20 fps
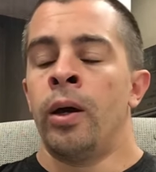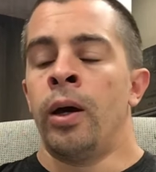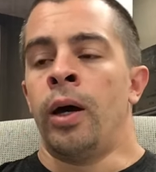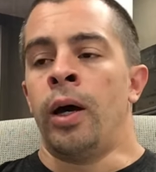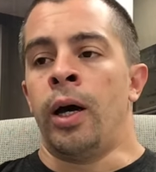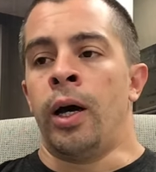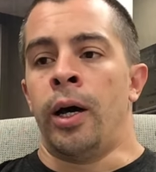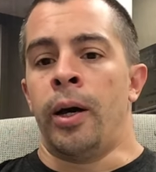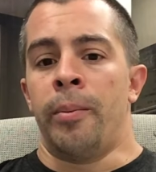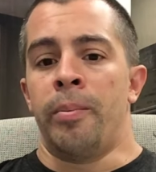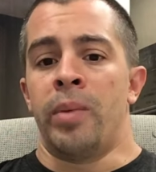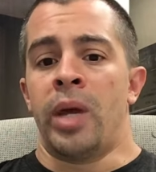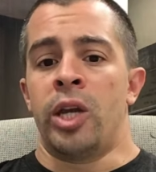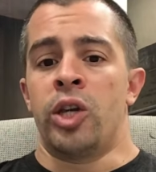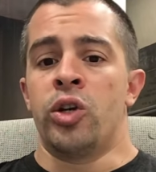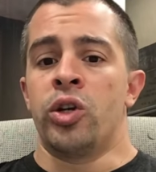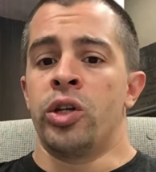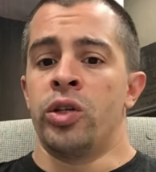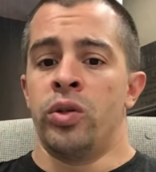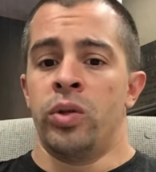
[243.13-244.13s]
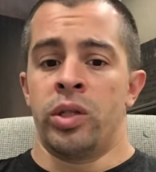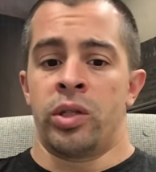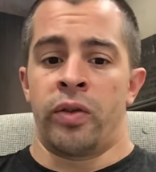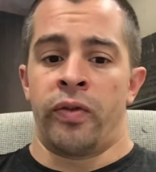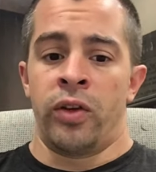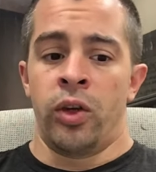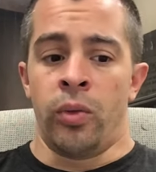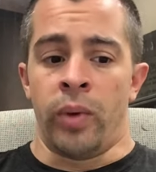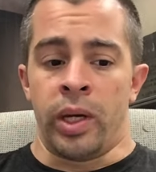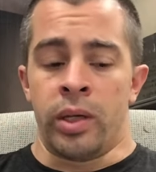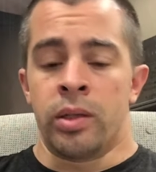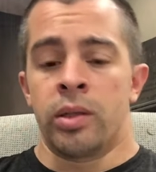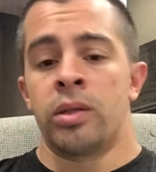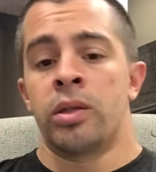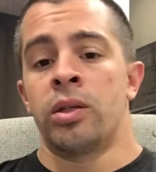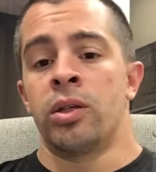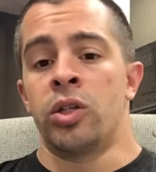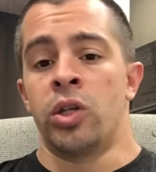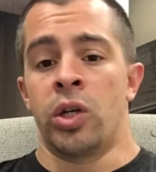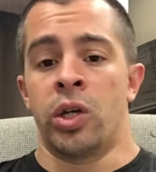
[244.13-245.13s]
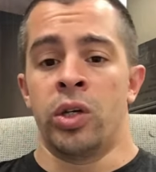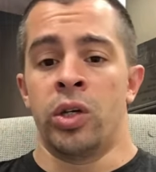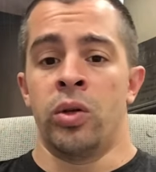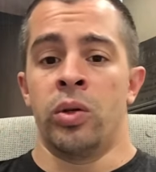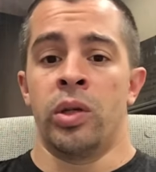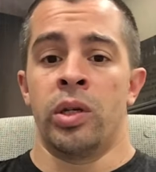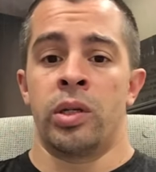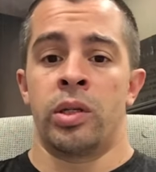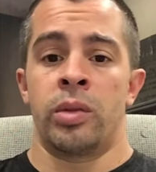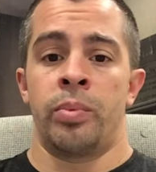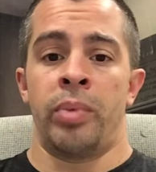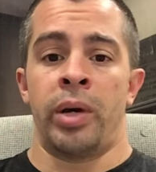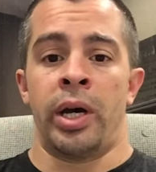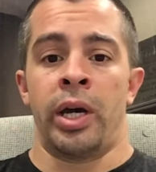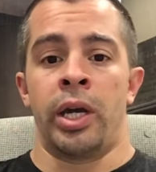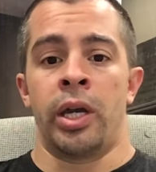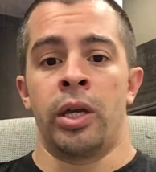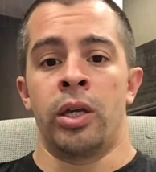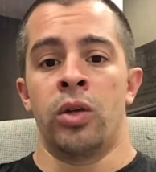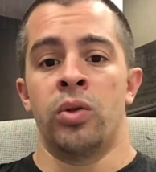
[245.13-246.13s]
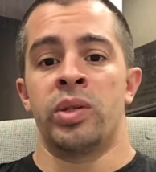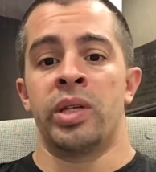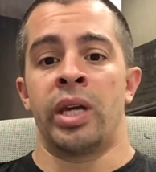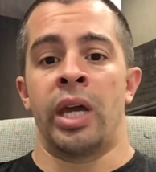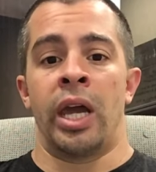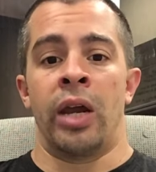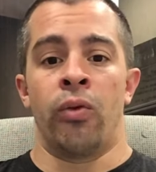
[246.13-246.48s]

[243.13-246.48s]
And you could do this a few ways. You could do this by using a